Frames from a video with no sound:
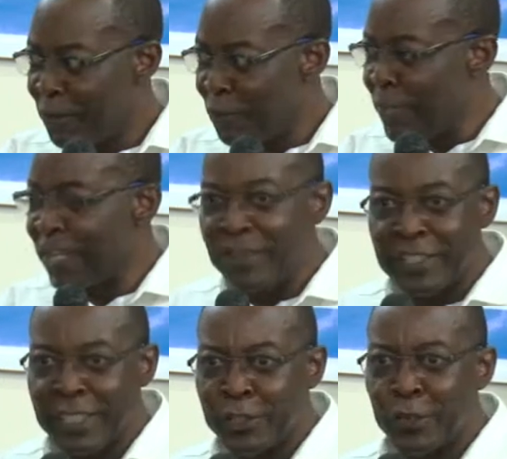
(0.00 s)
20
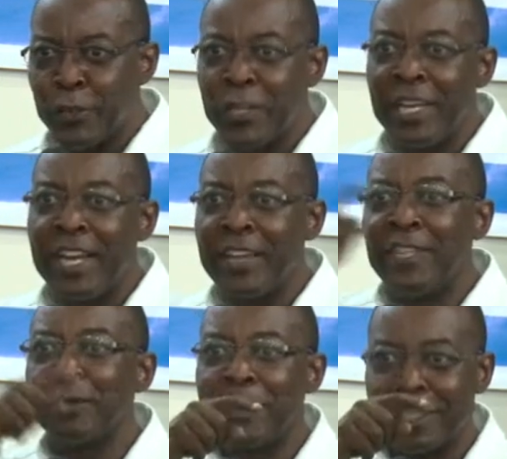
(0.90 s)
investigations to delay
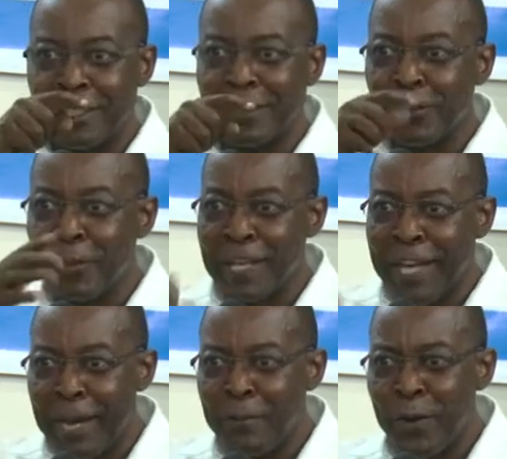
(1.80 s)
these patients so they
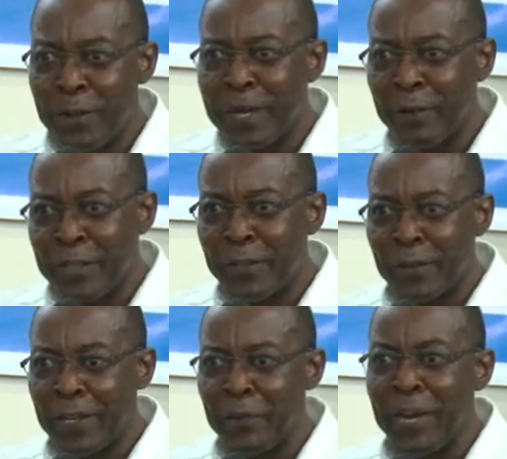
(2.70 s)
come one by one so
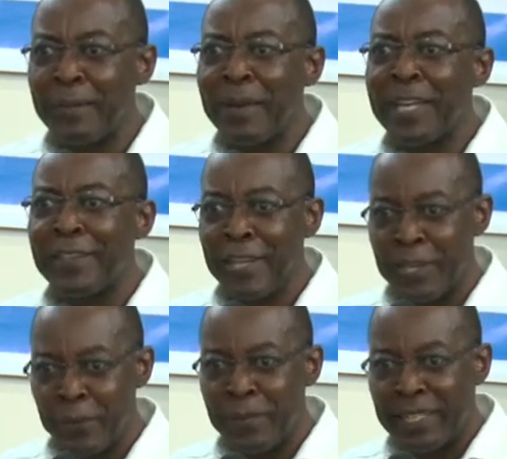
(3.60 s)
that you can manage the
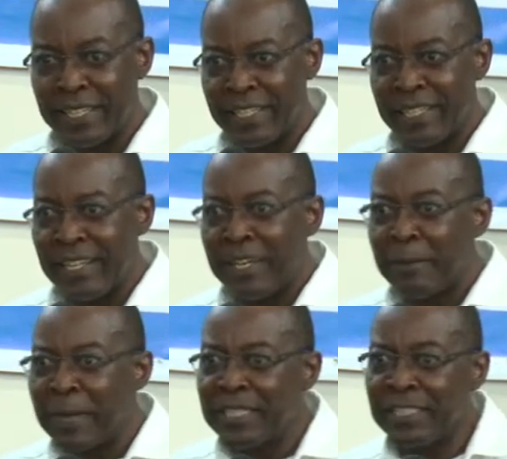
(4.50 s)
queue better.
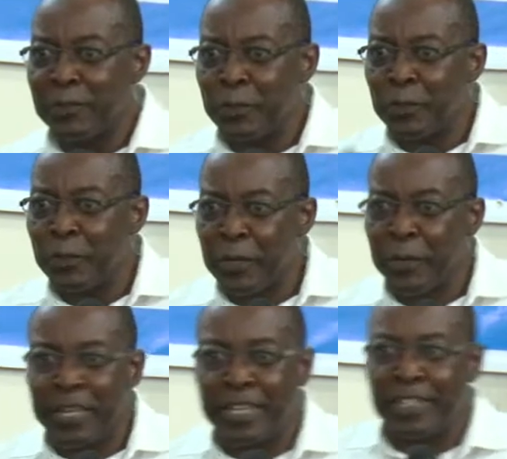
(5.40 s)
But what you are
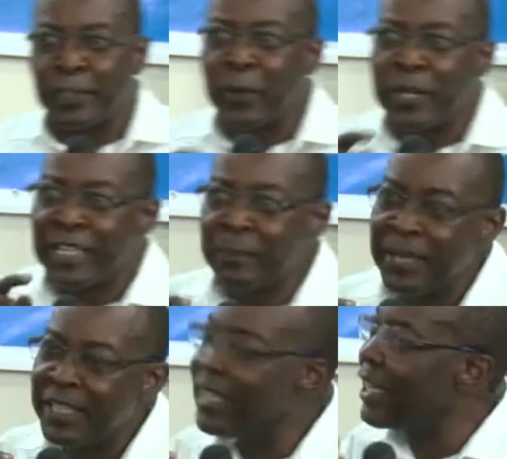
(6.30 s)
doing is you are
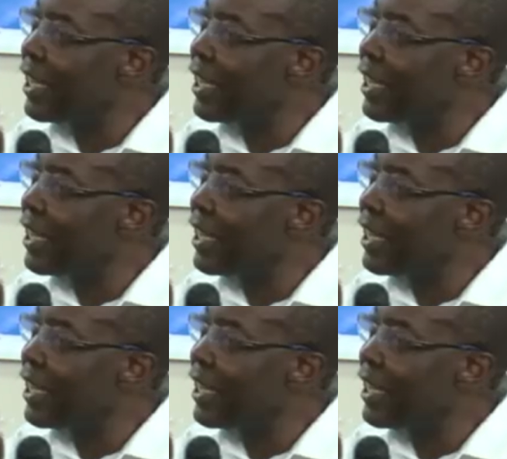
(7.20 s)
depleting